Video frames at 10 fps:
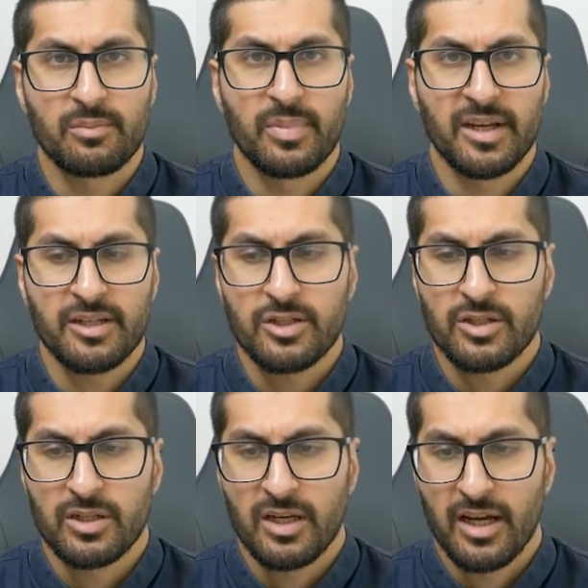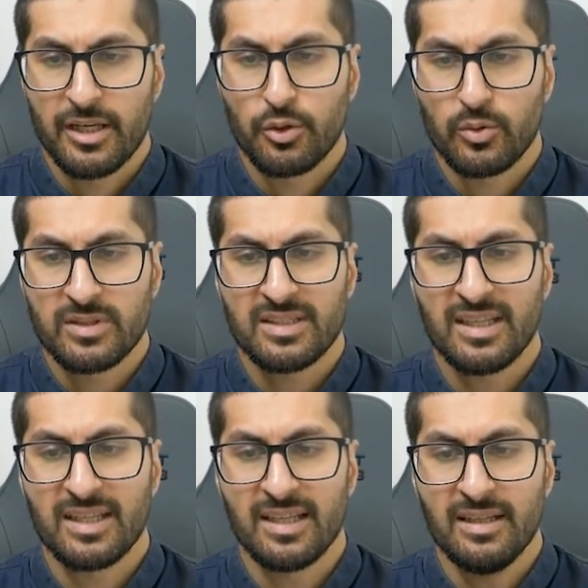page and you will
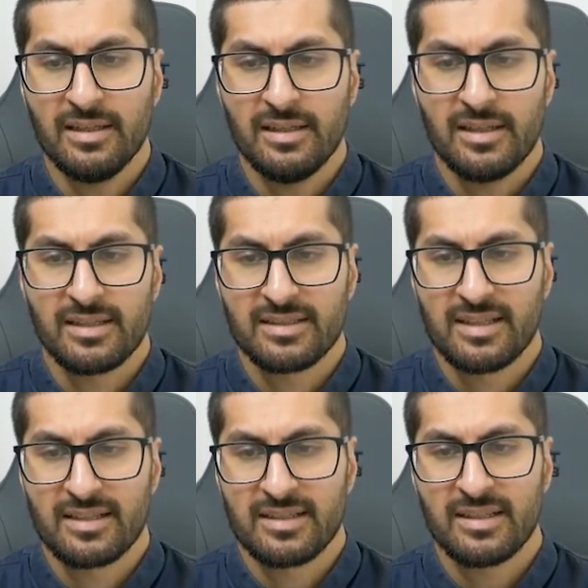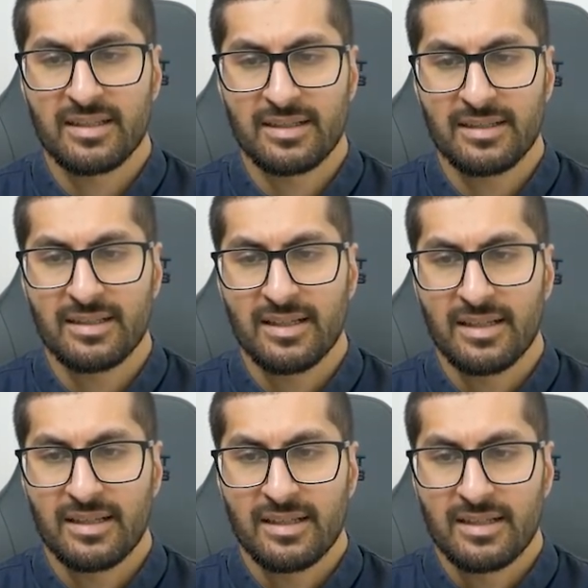see it says here
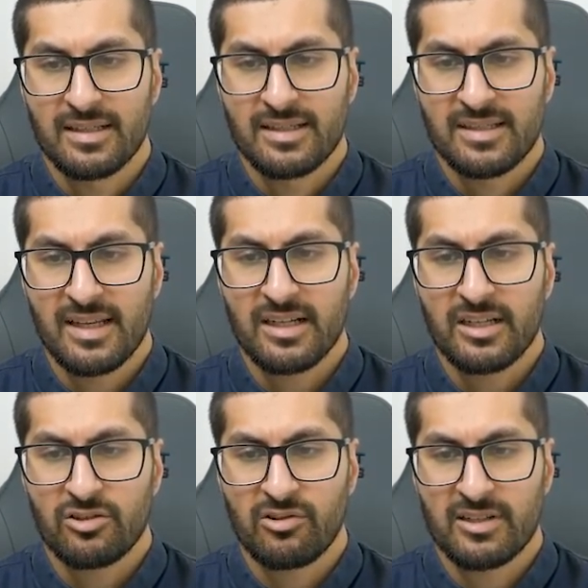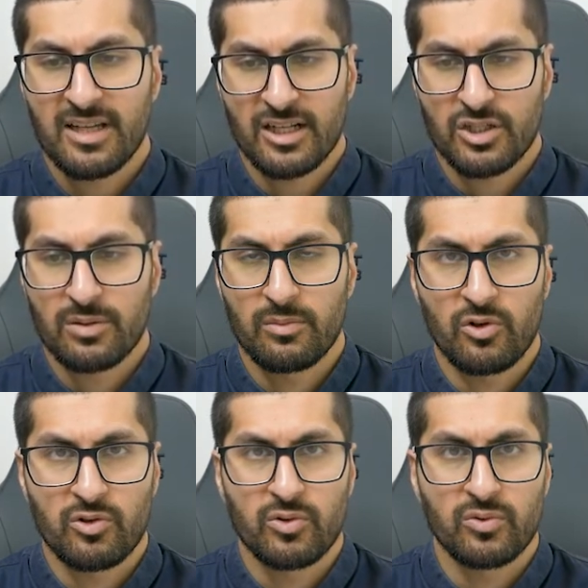sync transaction
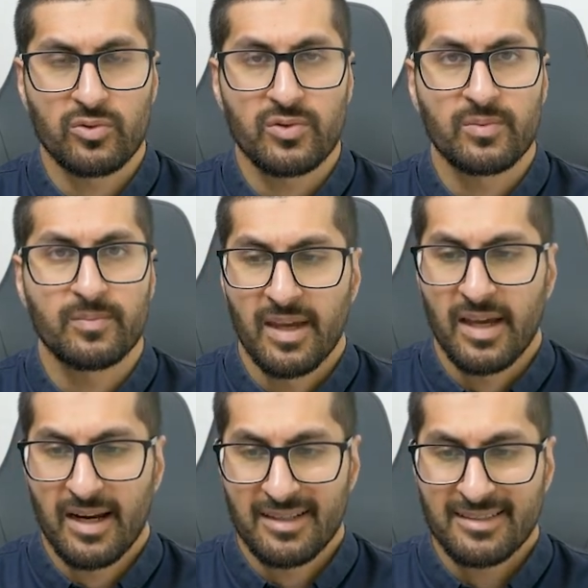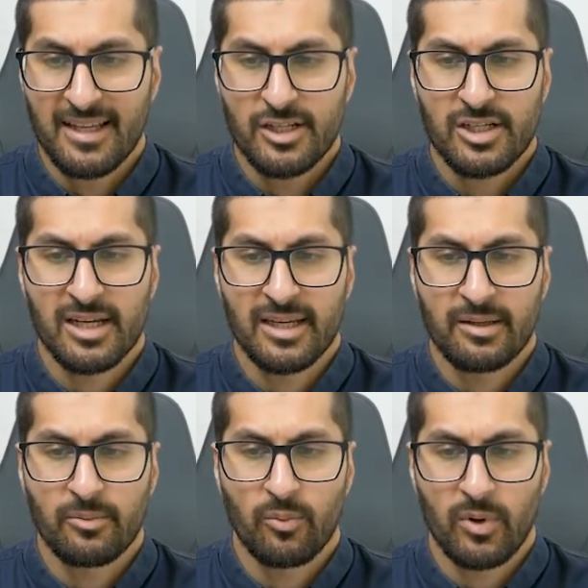modules. And
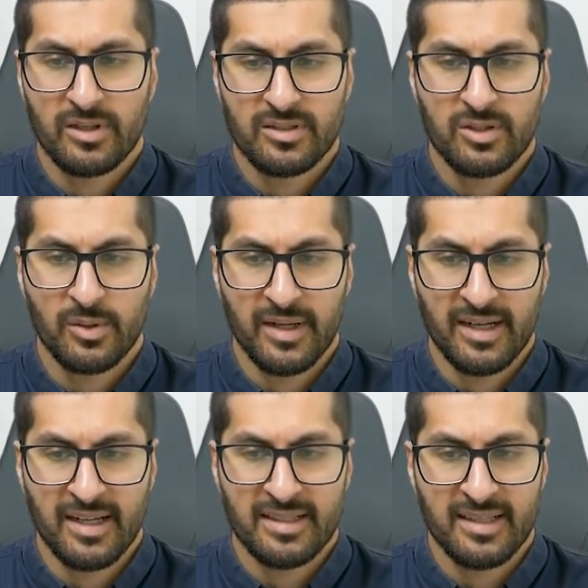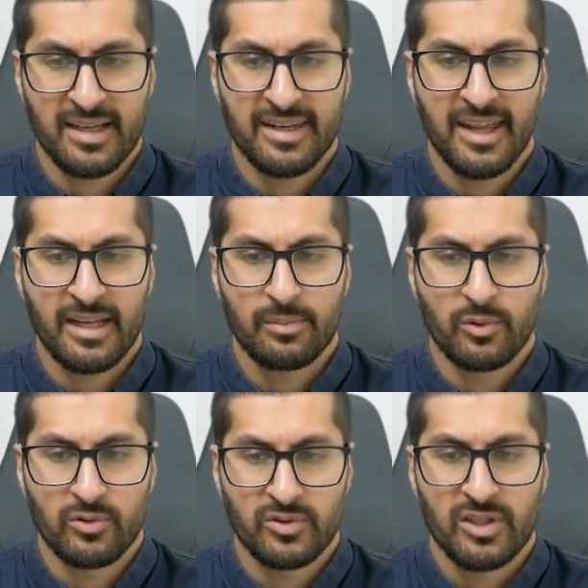essentially what it's doing is it
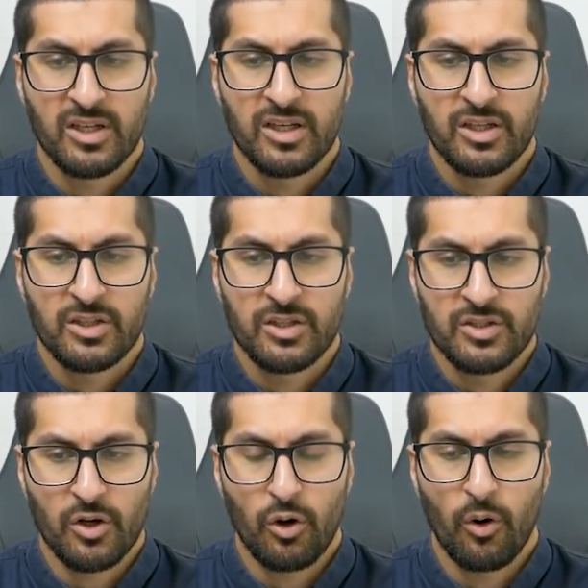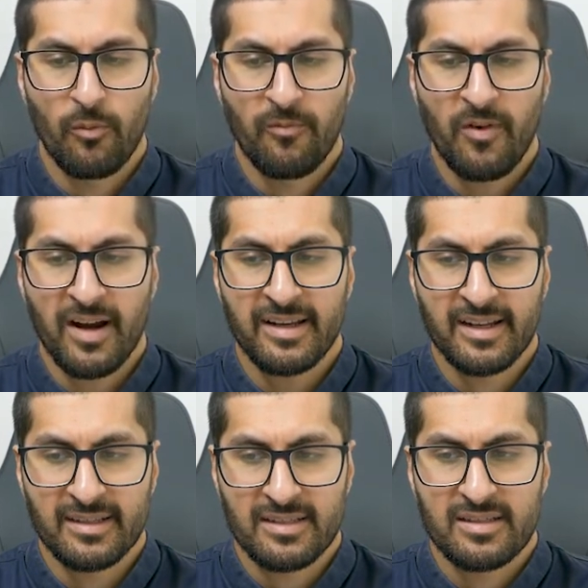enables the Zoho
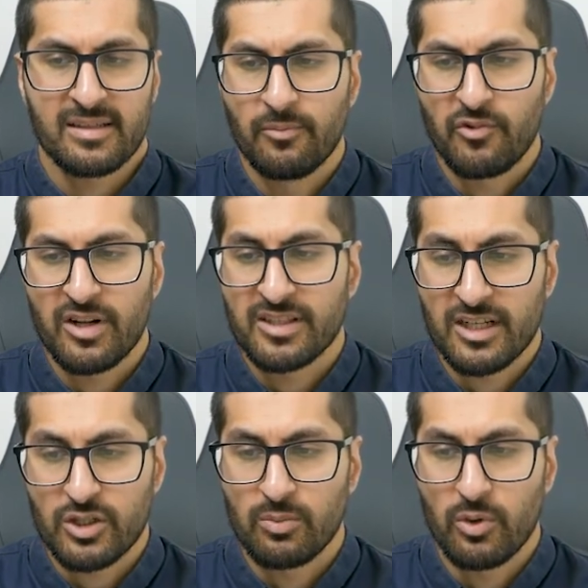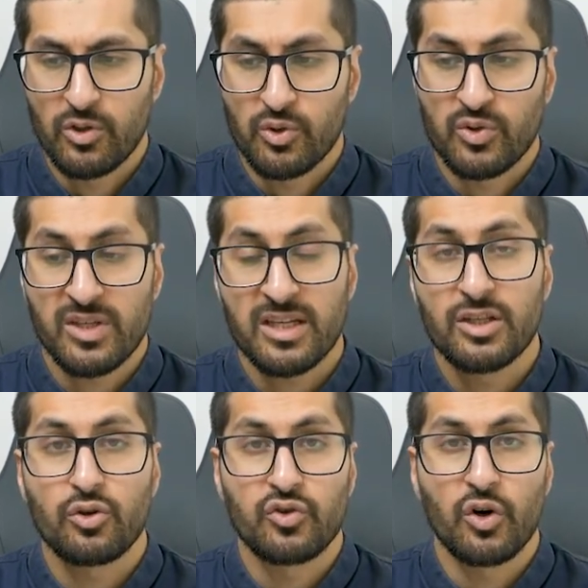Finance transaction modules in
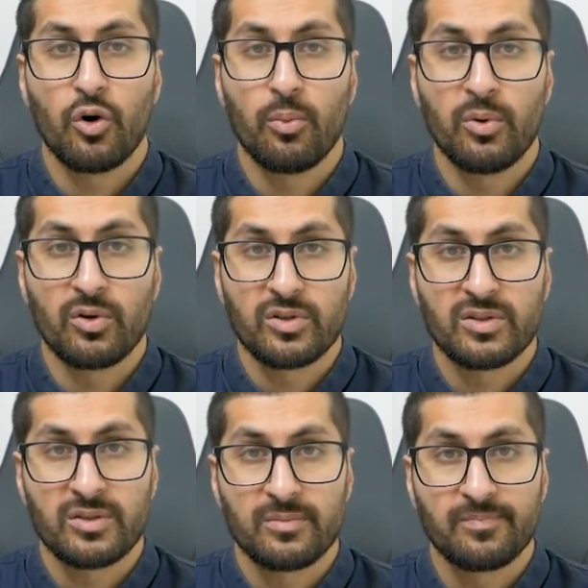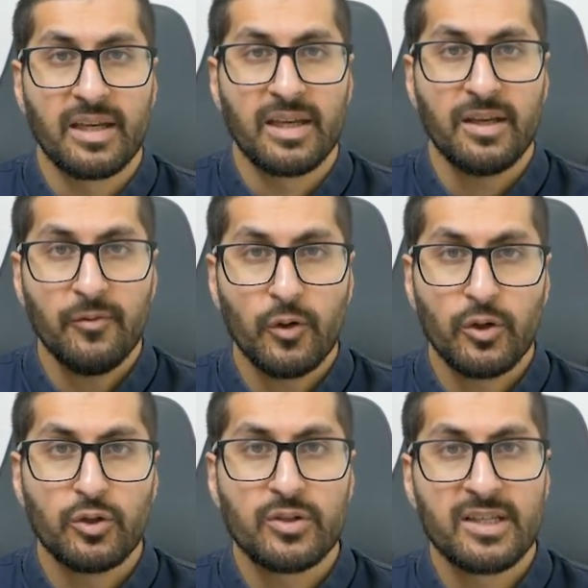your Zoho Books. If you're
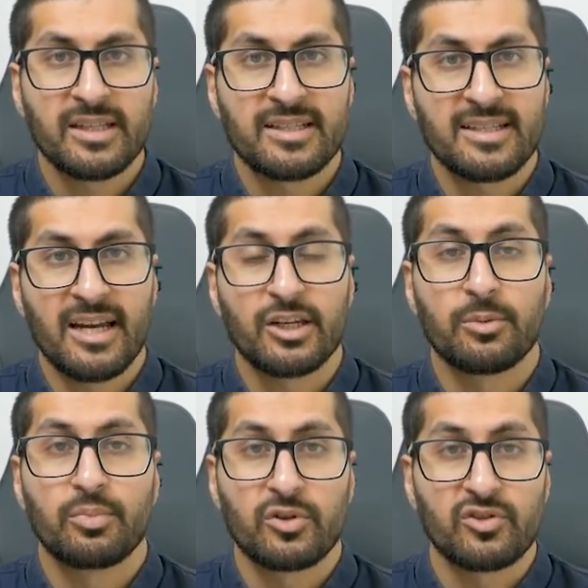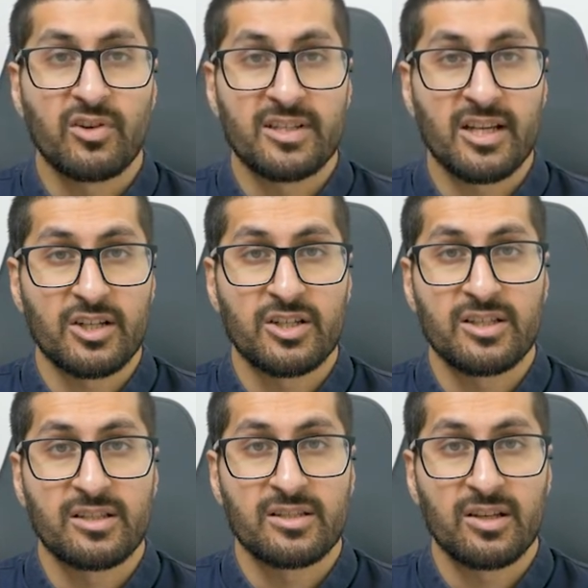using the standard Books transactions
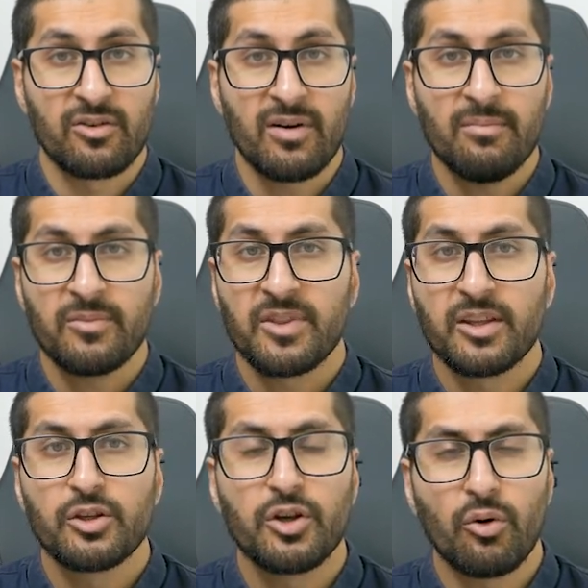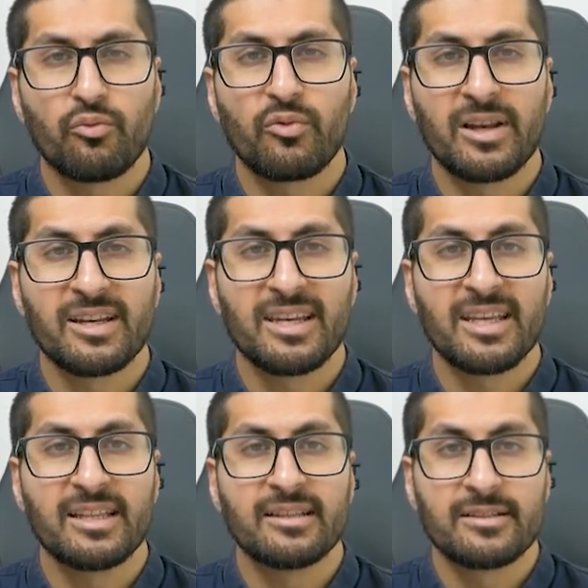in CRM, then you don't really
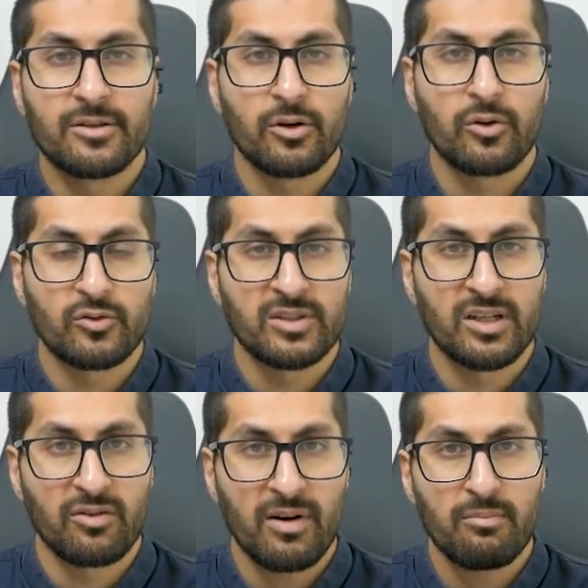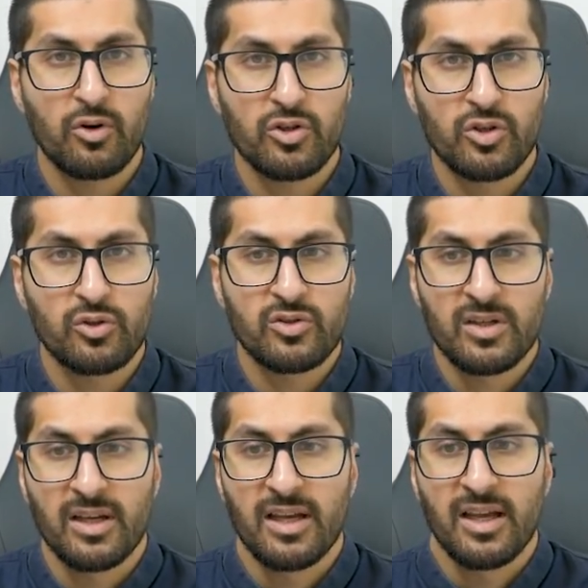need the Zoho CRM modules,
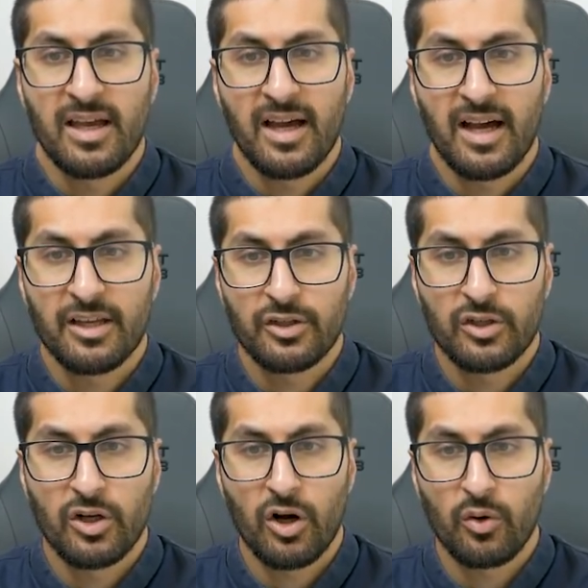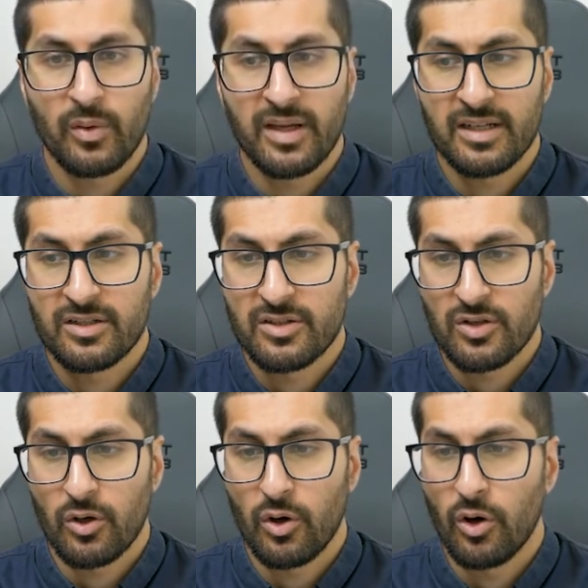and you can go into
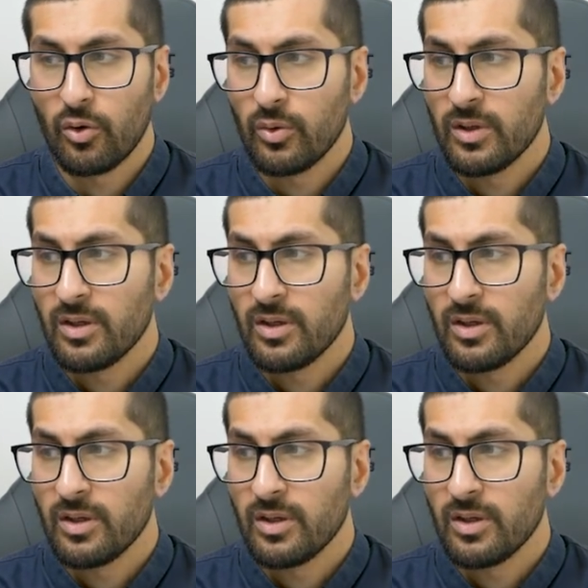Zoho